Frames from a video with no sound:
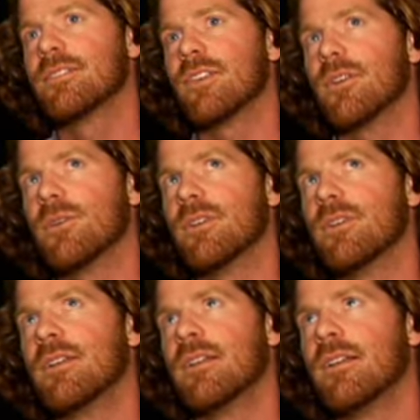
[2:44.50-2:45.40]
So
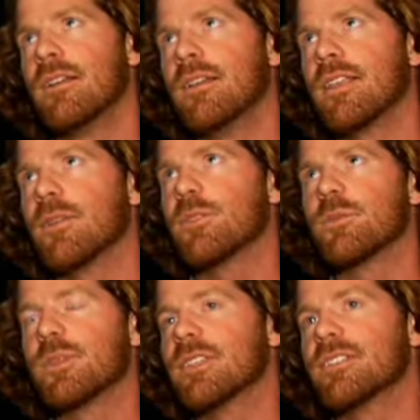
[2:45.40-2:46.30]
it
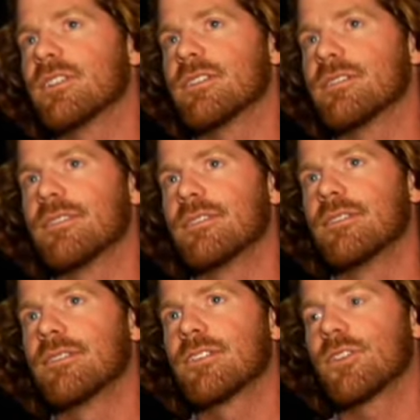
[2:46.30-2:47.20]
was really just
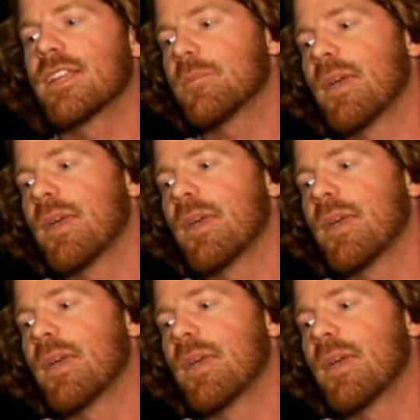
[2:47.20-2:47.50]
creating